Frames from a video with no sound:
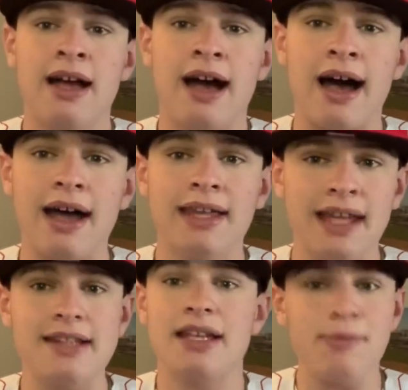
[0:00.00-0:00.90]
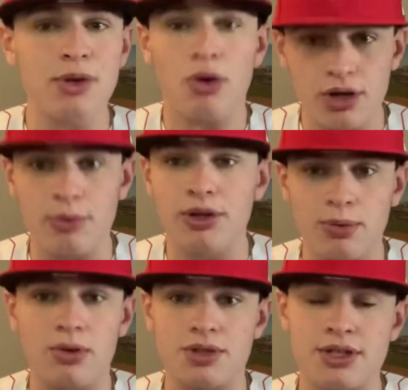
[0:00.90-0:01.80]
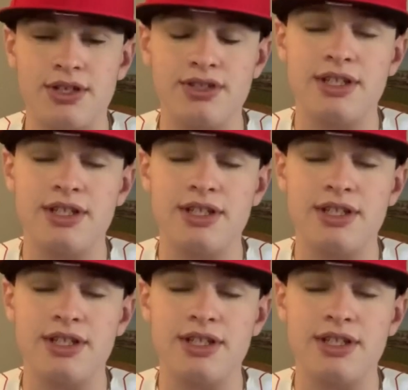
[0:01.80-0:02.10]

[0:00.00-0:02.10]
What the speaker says: and that team would go on to win the World Series.